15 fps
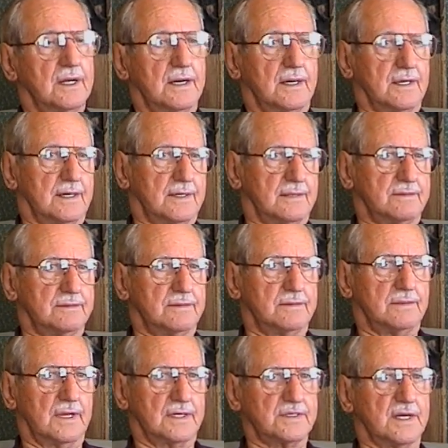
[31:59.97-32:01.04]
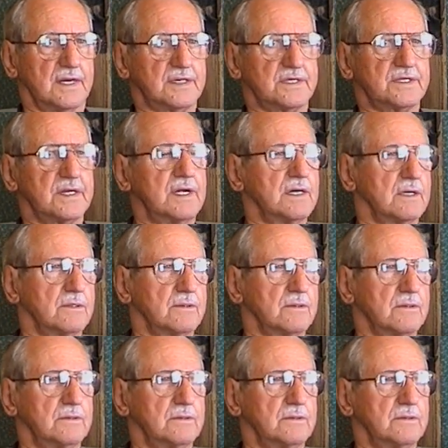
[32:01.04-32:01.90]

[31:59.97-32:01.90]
uh, that's not to say that